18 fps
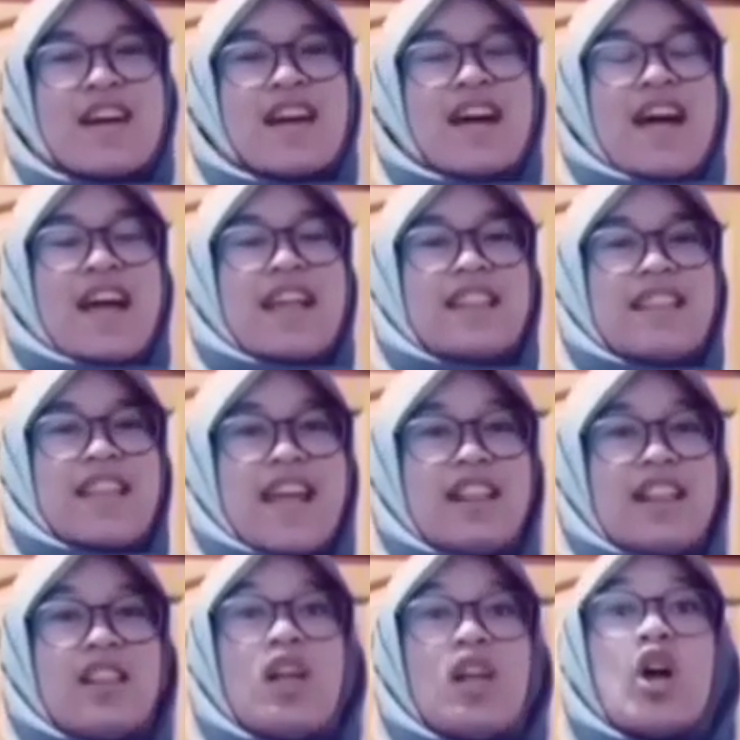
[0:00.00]
and
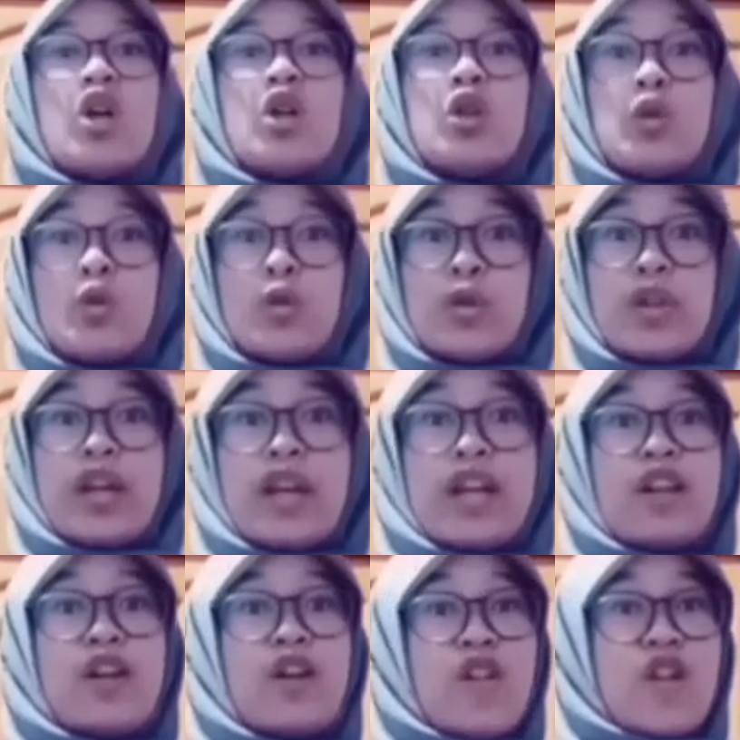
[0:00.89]
then put
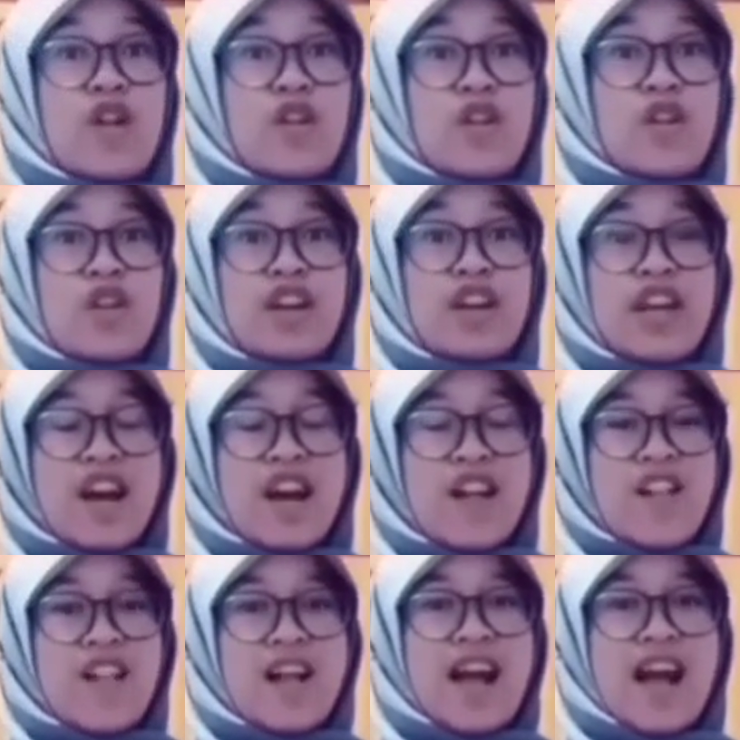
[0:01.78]
in
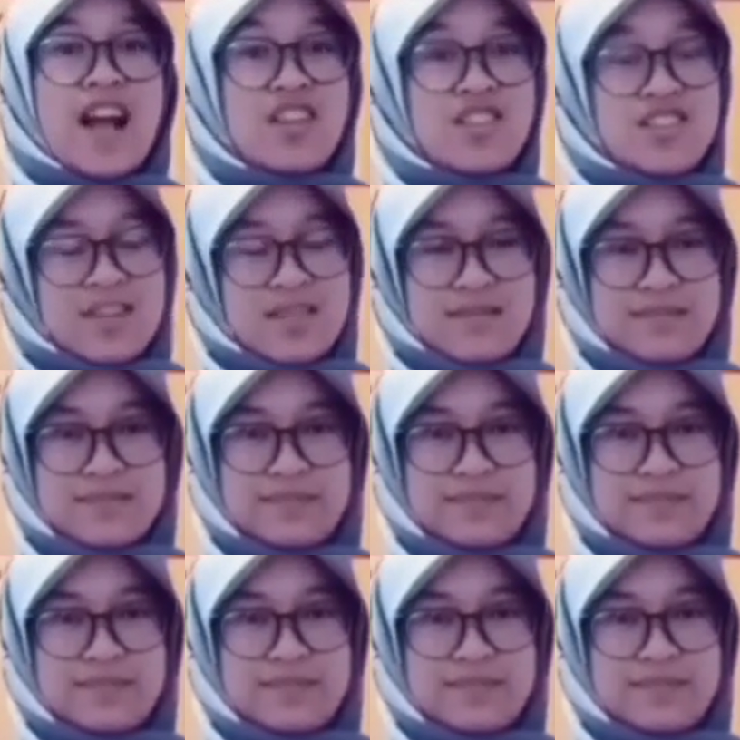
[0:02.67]
chronological order.